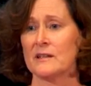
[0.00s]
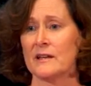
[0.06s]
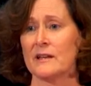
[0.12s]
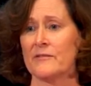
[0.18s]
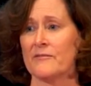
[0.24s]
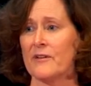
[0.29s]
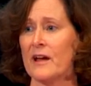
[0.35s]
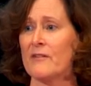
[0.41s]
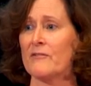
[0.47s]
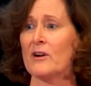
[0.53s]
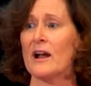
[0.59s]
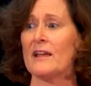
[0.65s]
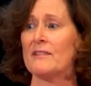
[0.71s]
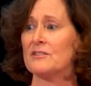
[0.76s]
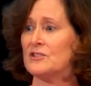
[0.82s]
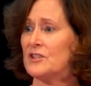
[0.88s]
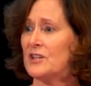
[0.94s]
And if I ever
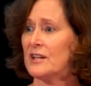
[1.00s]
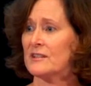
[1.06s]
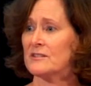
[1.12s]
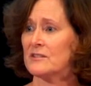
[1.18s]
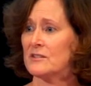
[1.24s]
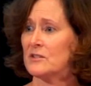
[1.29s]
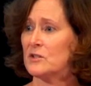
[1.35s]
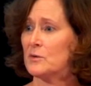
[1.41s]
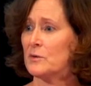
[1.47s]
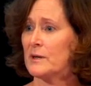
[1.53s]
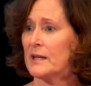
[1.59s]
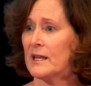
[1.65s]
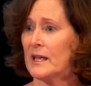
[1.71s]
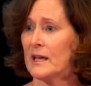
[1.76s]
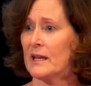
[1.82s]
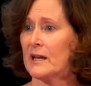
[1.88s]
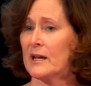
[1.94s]
had the chance to do it
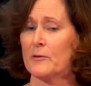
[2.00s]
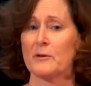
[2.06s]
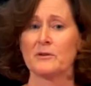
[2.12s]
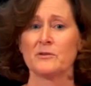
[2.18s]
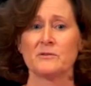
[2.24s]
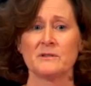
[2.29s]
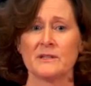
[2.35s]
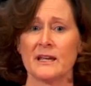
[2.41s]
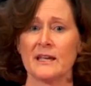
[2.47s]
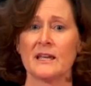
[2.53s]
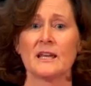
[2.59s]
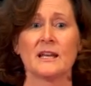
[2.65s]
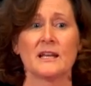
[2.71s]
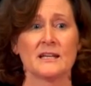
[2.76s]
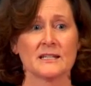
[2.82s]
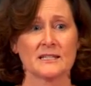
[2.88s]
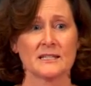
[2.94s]
again, I would take it
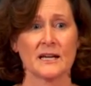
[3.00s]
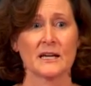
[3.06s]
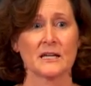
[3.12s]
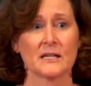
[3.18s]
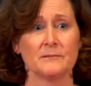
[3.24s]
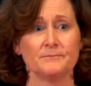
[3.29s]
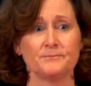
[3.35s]
in a second.